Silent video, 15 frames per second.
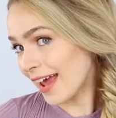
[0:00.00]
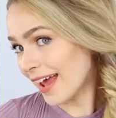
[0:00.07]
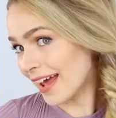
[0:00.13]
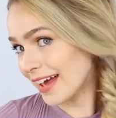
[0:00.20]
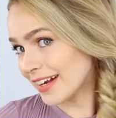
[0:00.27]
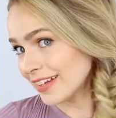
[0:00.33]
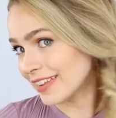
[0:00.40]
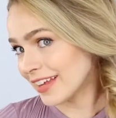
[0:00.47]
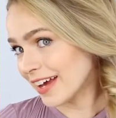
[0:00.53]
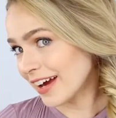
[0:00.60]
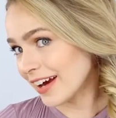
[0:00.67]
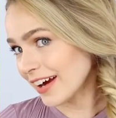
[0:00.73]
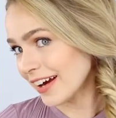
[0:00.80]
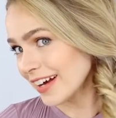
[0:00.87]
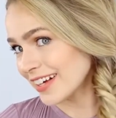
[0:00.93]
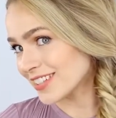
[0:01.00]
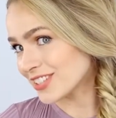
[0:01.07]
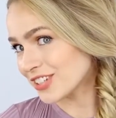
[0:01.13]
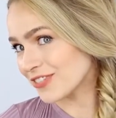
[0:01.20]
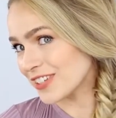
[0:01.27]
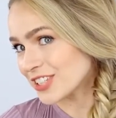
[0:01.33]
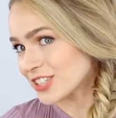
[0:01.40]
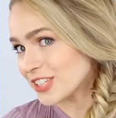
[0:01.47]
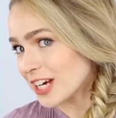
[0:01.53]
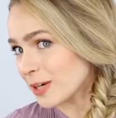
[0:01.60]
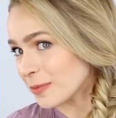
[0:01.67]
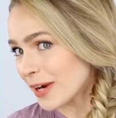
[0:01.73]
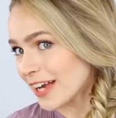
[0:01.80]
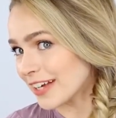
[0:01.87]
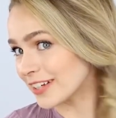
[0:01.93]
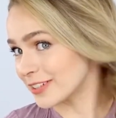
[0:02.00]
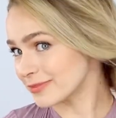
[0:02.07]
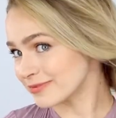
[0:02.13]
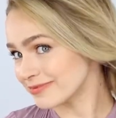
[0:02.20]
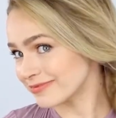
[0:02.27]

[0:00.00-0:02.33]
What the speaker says: And there is your fishtail braid.